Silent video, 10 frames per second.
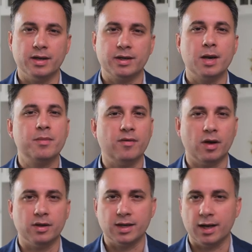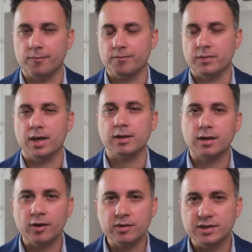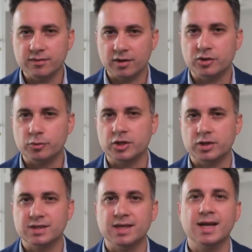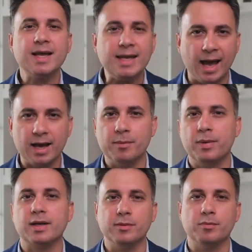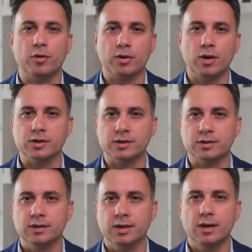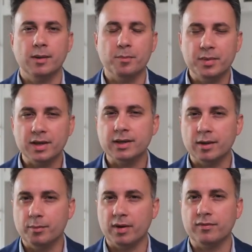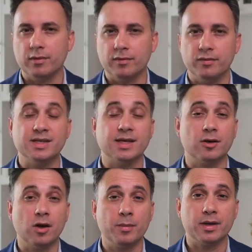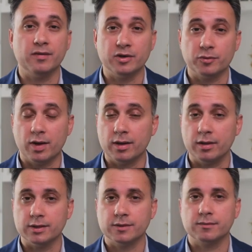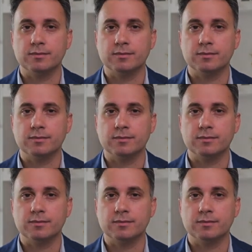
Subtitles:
can be volatile, and currency fluctuations can impact import costs. Build in a buffer for these economic eventualities.